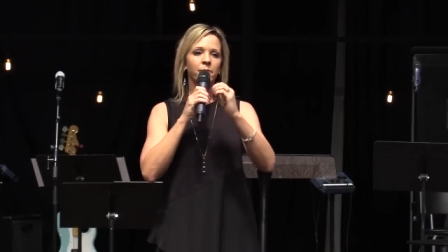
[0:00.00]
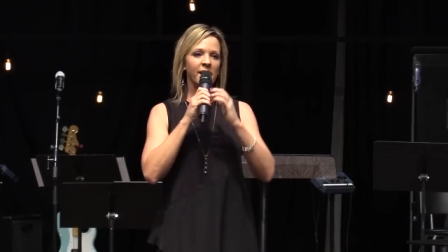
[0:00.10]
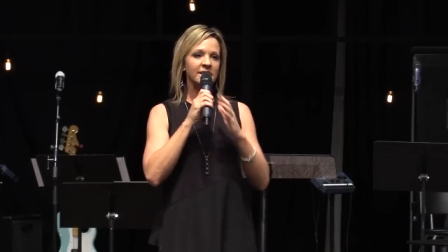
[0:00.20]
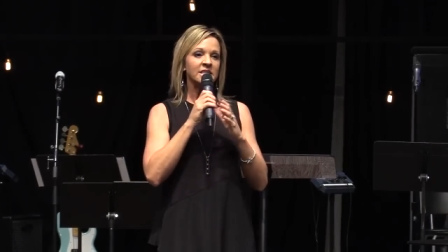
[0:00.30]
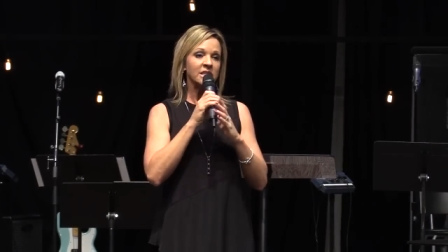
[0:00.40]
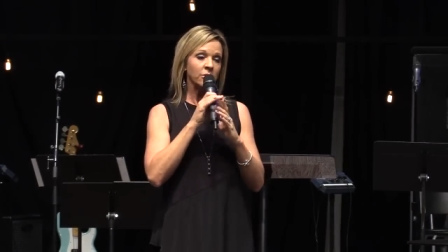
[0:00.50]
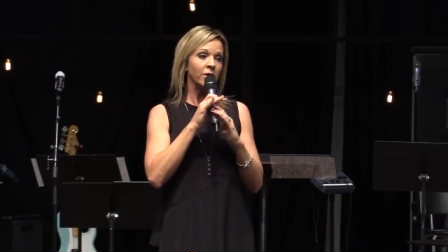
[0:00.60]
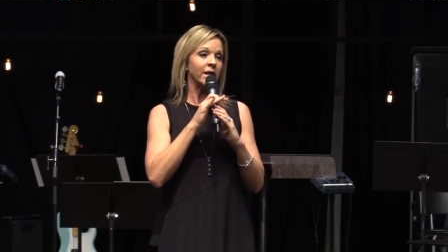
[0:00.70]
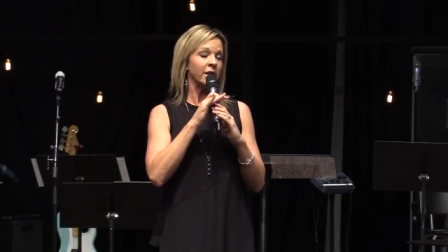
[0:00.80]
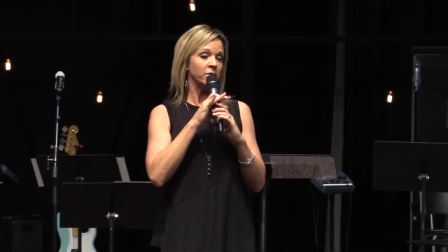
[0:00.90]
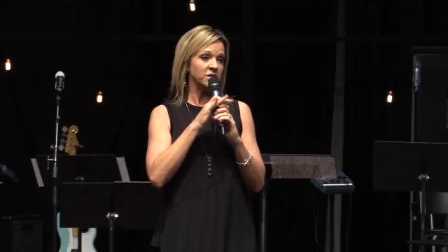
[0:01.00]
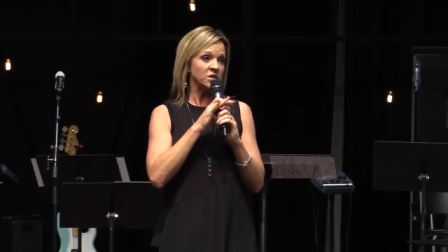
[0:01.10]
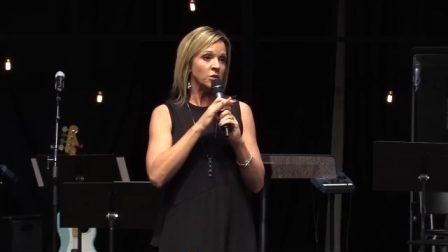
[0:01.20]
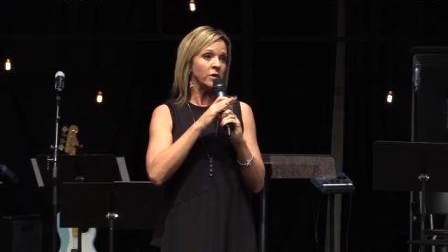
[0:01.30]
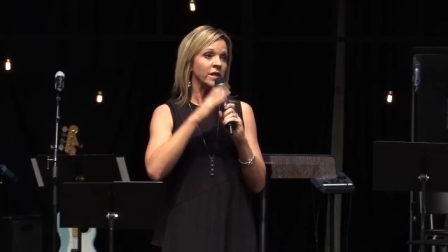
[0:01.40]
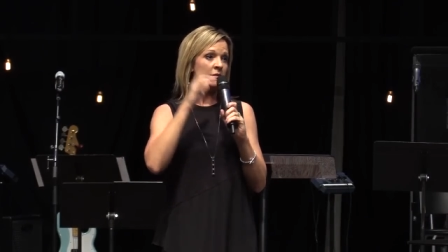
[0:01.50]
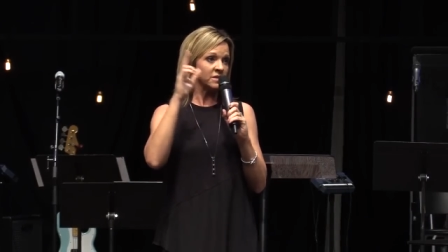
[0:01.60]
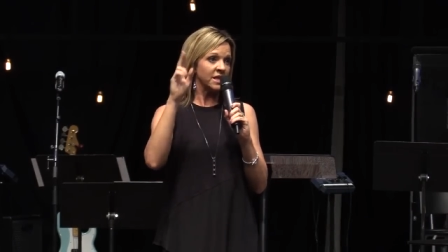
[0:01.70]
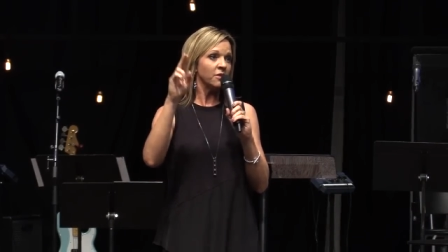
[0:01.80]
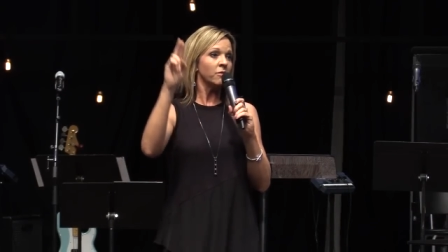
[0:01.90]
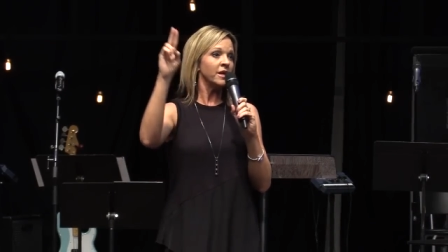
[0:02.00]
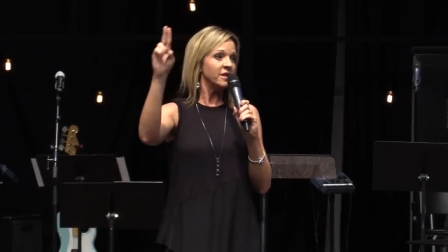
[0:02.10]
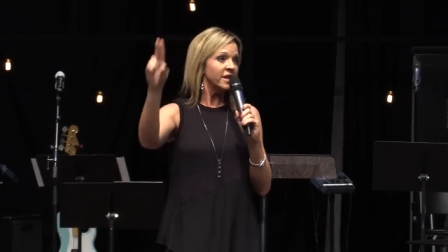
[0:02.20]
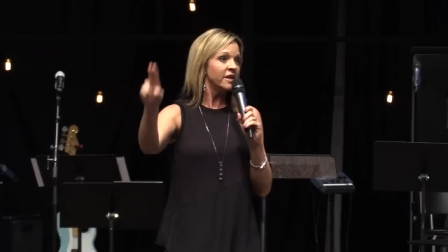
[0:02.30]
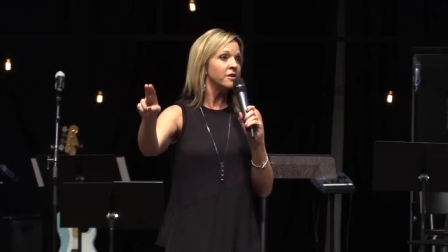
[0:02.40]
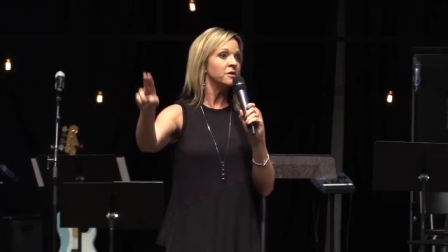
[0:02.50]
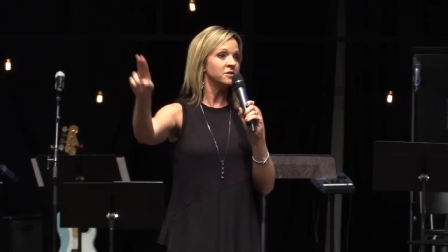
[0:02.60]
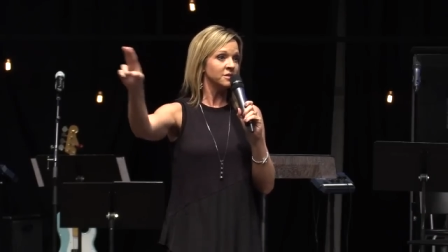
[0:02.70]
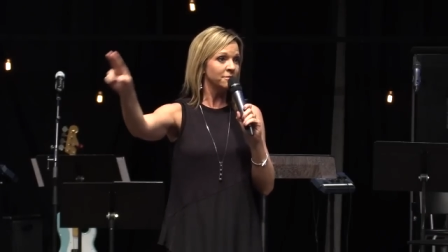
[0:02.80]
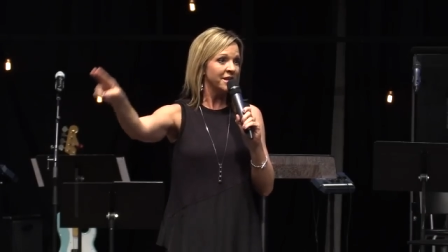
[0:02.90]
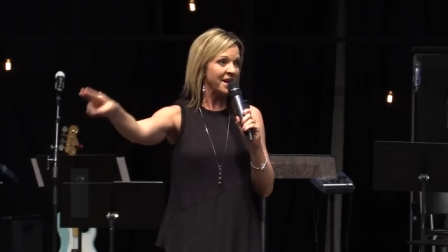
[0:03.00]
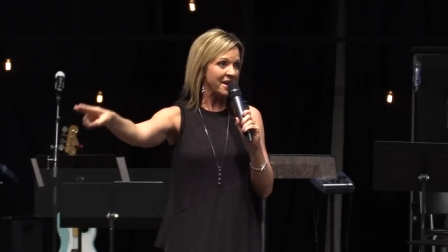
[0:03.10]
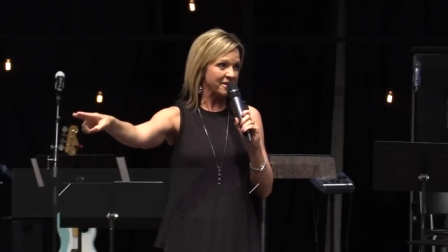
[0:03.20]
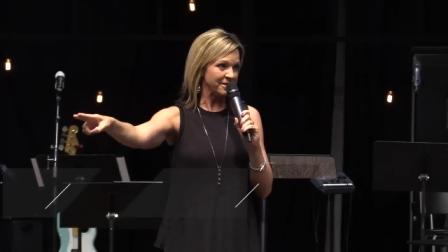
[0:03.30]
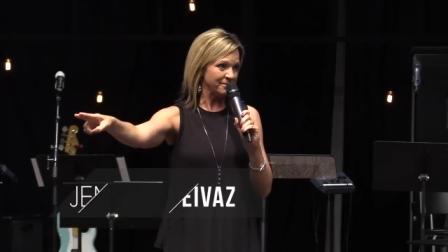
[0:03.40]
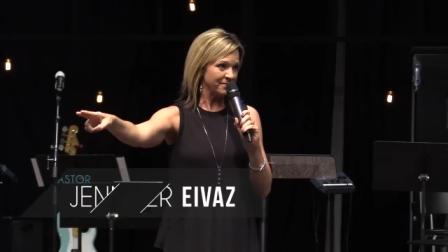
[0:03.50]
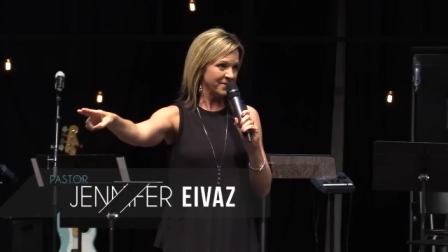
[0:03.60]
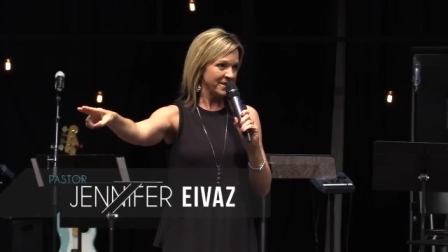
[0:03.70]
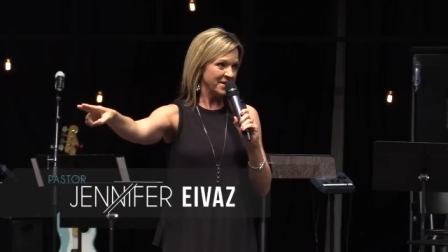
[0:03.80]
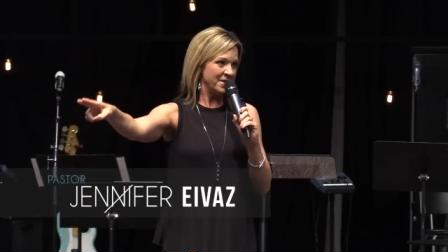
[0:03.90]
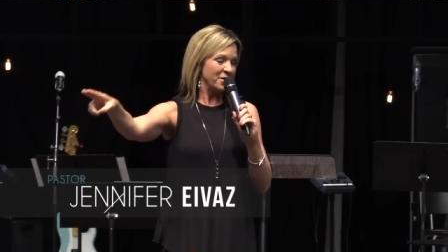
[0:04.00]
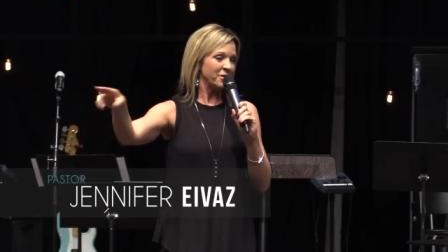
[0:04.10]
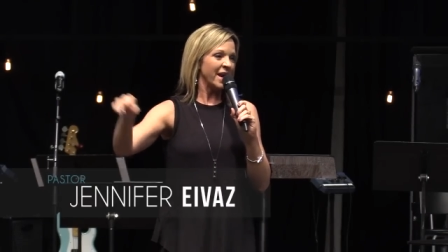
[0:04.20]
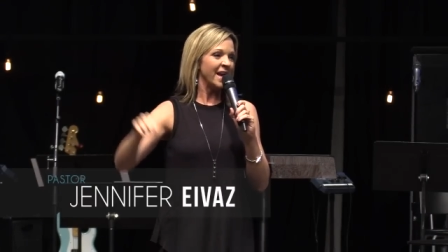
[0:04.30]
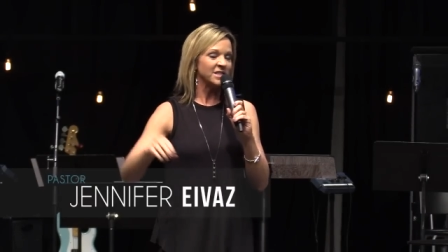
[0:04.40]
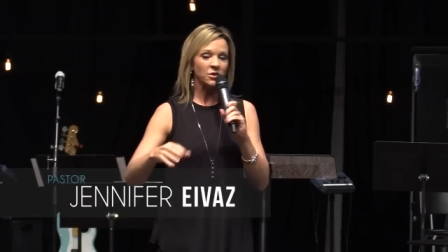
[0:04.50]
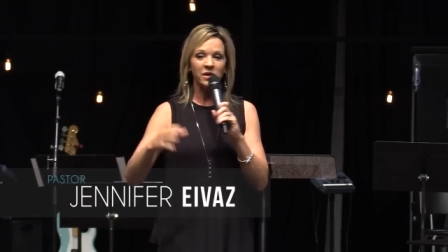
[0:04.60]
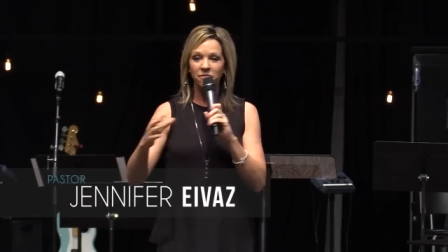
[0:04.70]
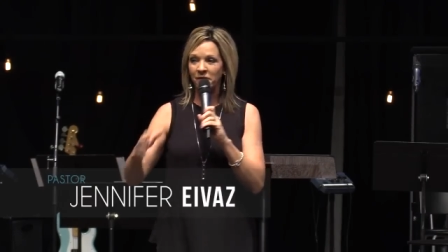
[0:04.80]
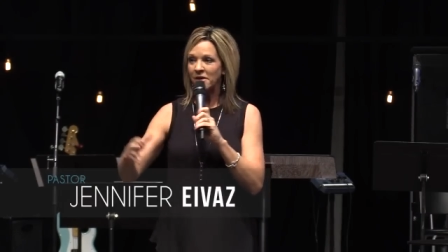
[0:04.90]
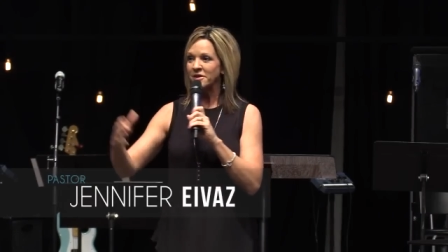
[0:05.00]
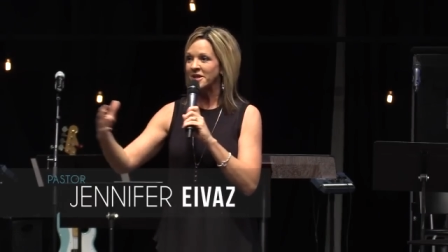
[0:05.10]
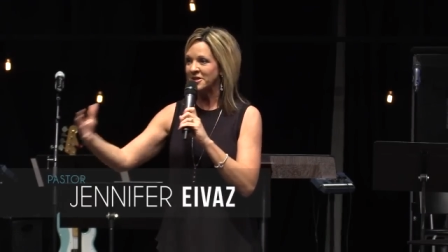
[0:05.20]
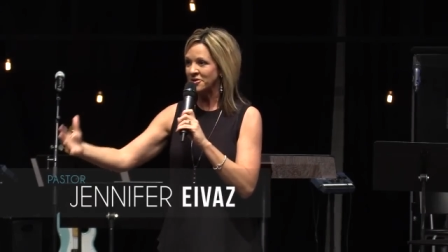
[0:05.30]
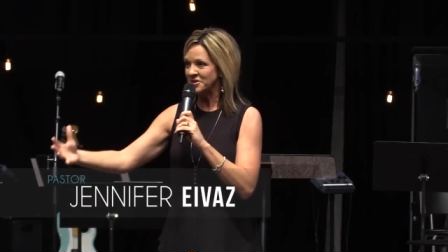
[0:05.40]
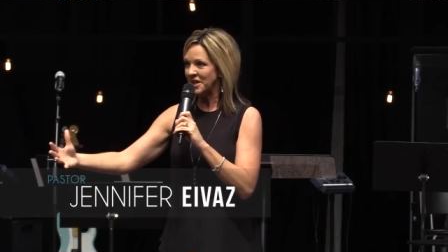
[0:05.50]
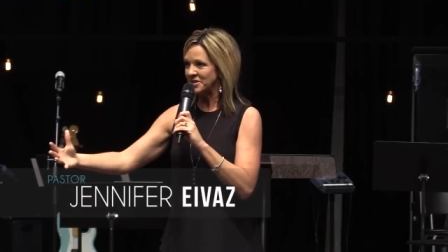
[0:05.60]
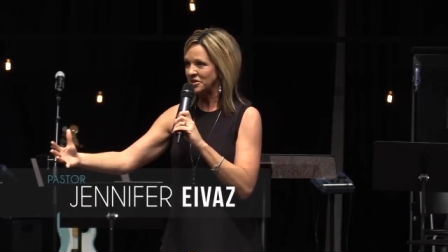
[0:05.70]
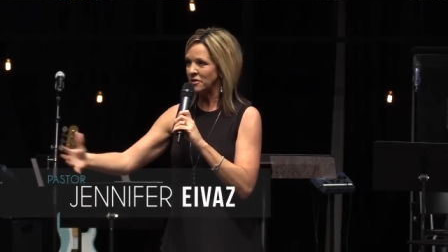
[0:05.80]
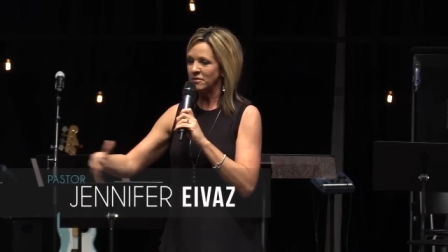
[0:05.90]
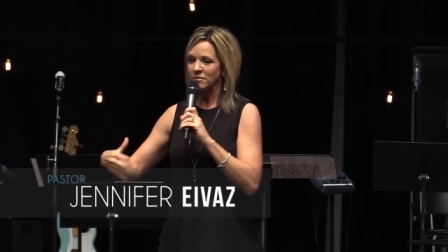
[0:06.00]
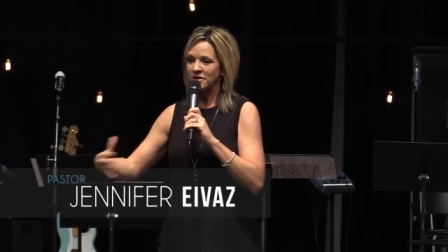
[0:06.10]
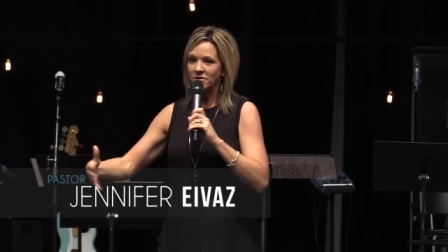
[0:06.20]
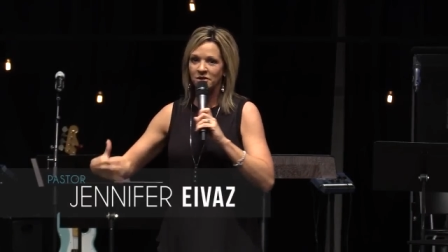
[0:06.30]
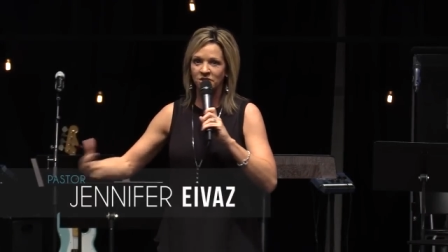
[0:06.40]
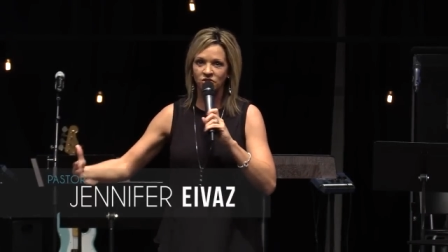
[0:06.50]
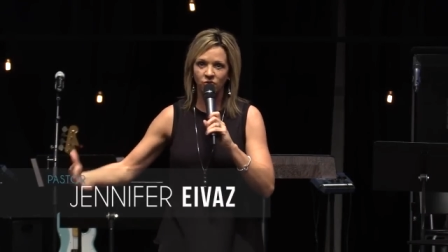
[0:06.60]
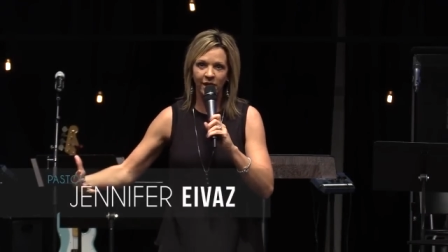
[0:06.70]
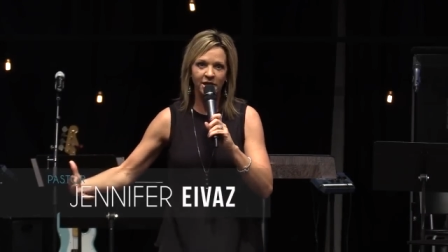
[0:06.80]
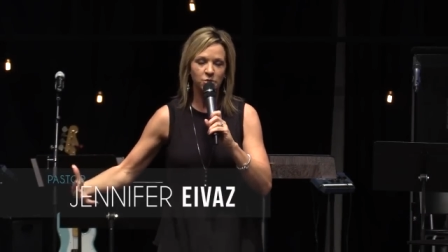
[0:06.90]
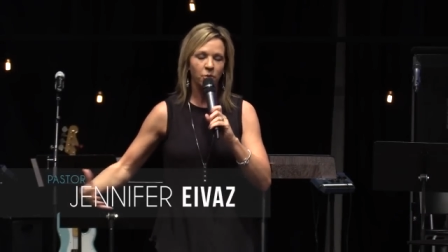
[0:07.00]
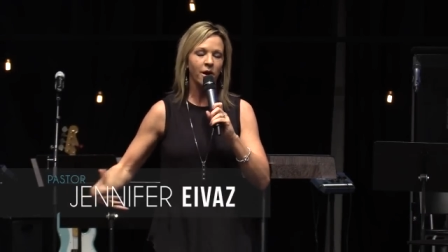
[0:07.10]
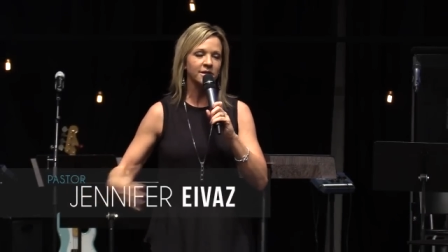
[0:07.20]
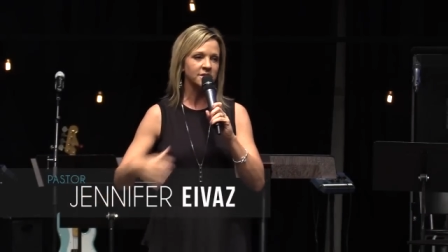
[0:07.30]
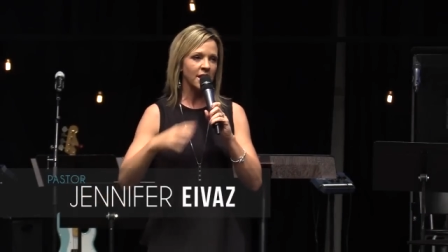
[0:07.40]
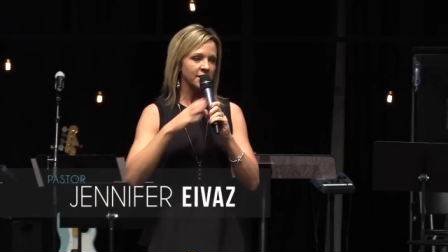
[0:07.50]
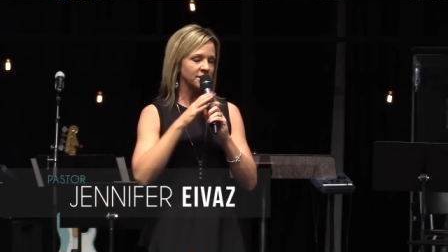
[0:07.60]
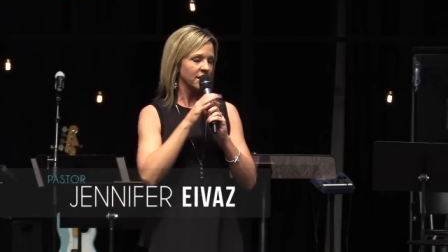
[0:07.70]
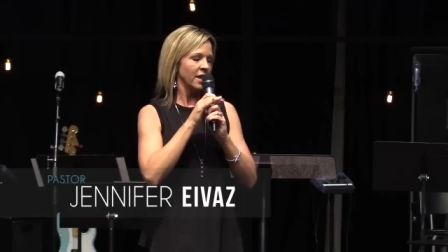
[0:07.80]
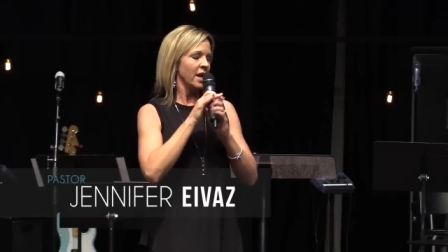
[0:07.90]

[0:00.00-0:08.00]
Basically, what he was doing, he was getting ready to heal some land. Okay, and so he found an intercessor, and we went through this strange process.